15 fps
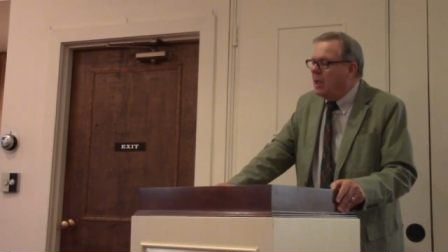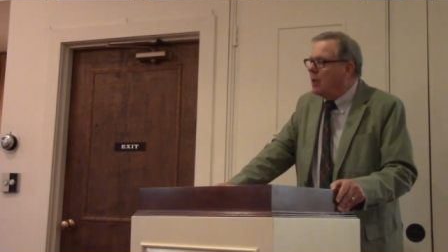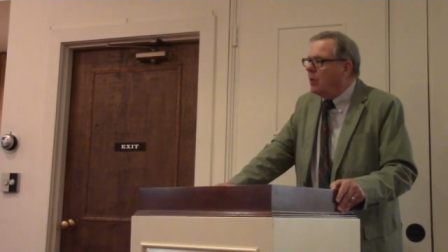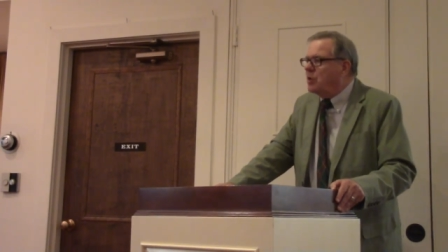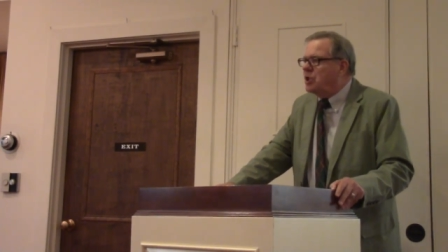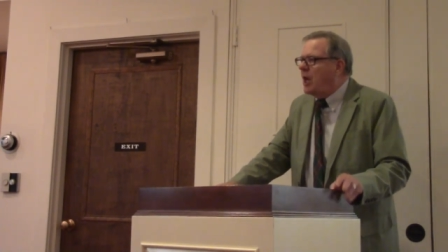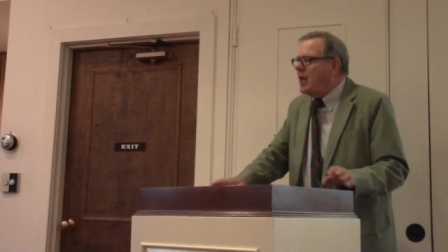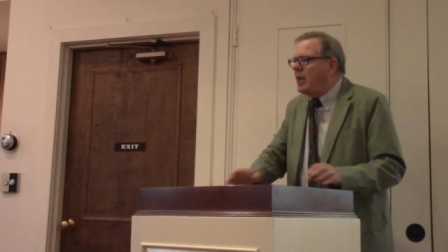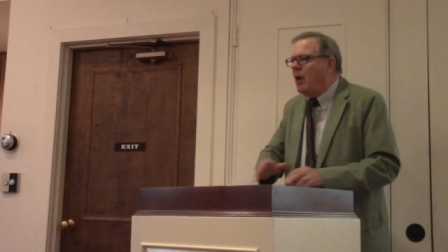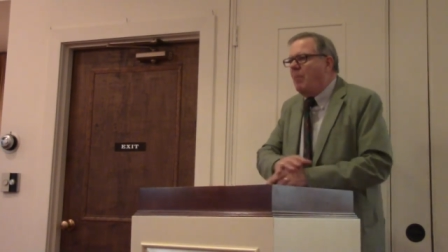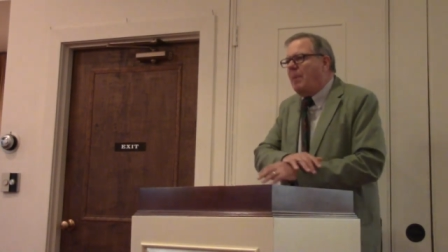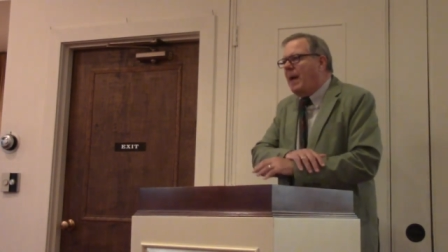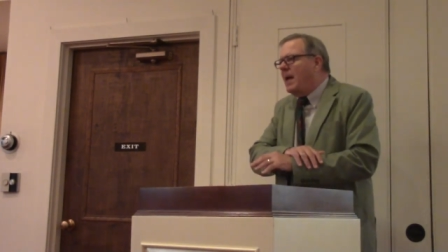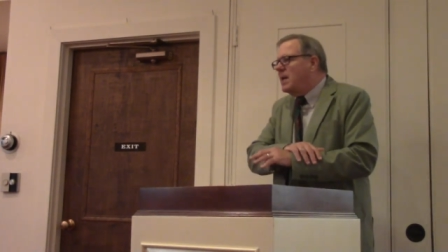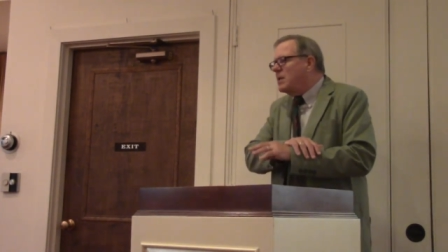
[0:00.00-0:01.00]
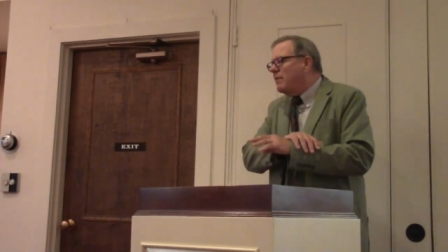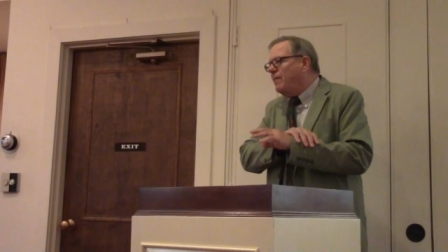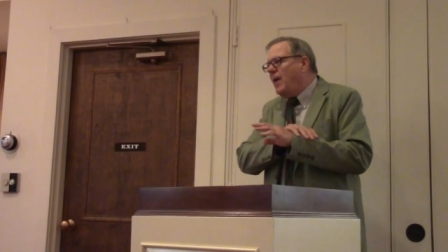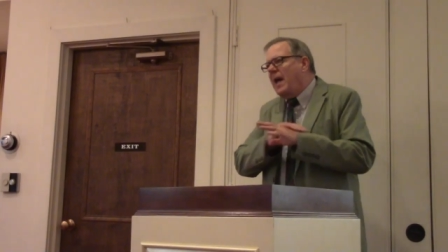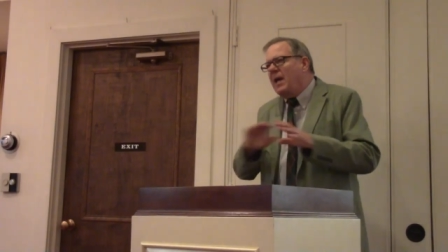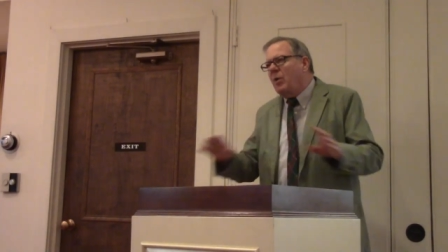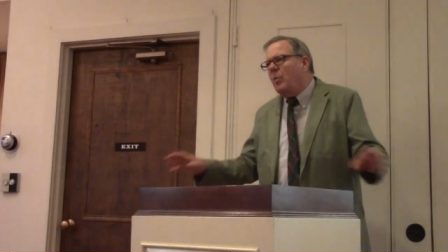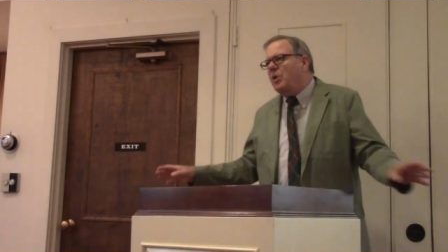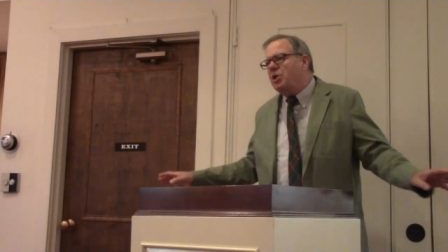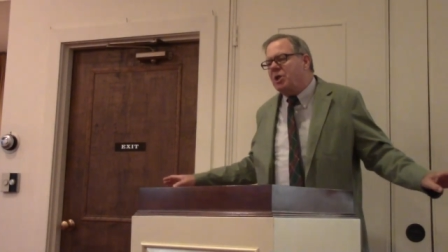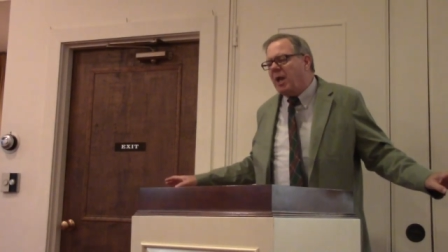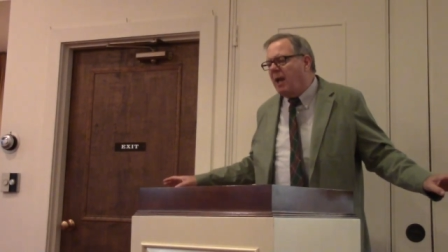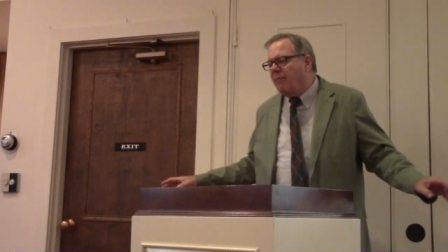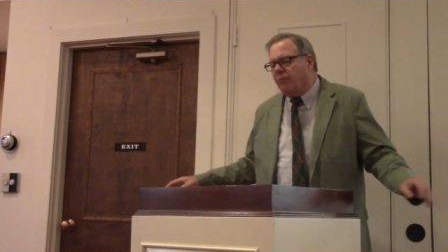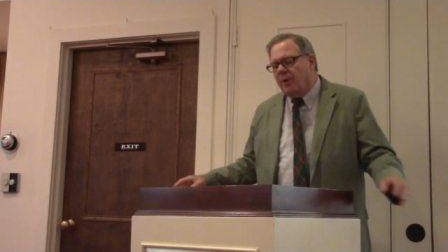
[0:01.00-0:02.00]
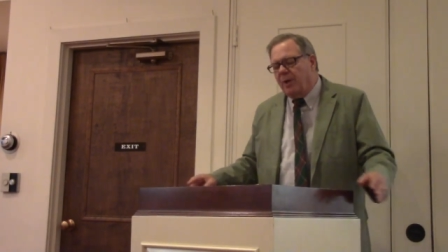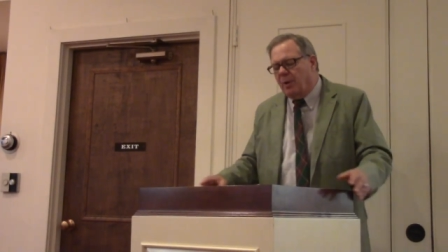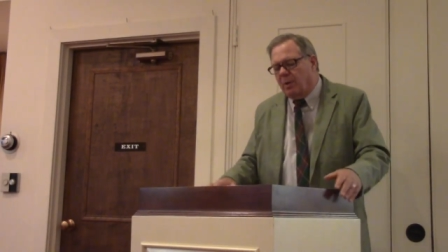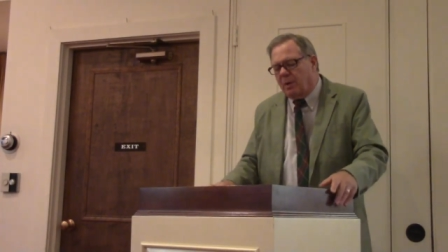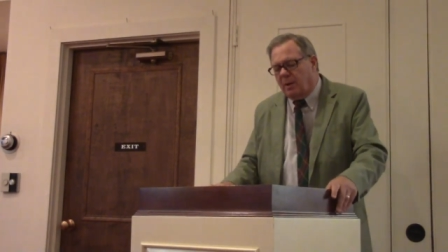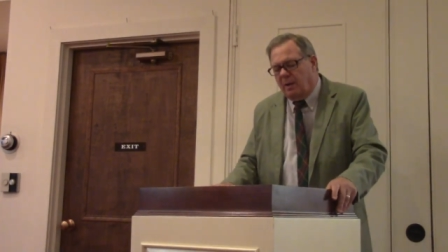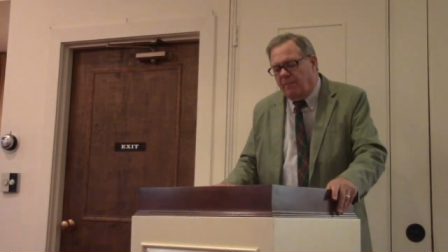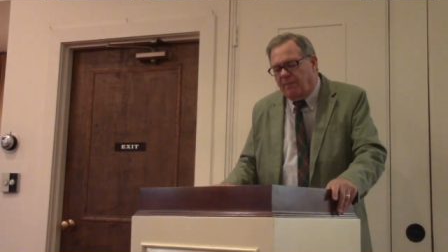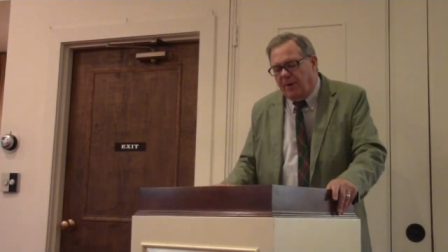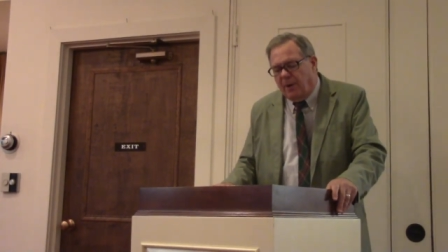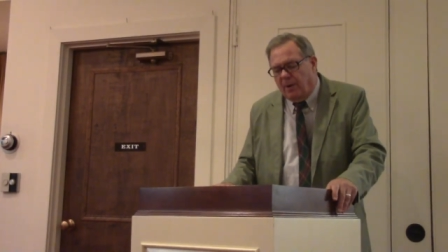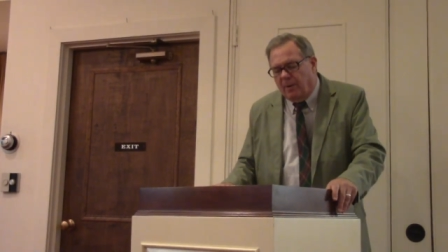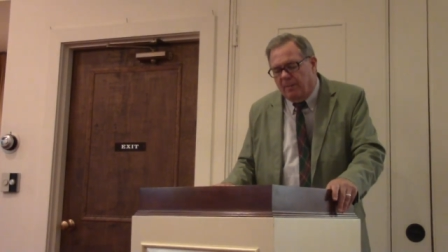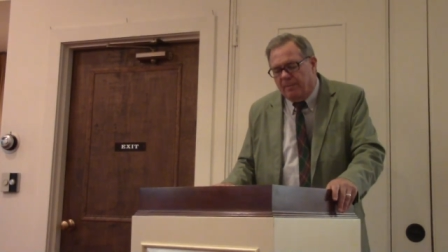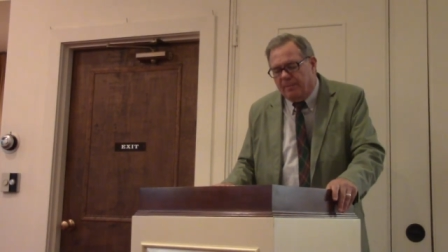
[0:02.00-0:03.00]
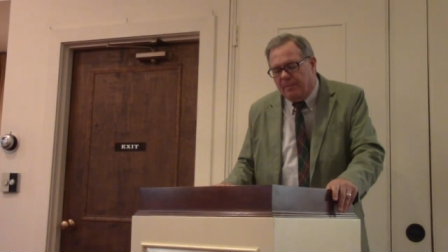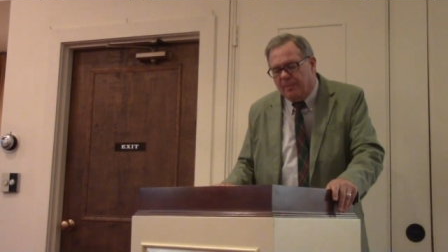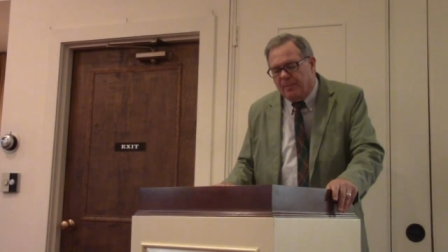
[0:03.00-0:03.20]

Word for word: You know, Jacob has vanquished every earthly foe.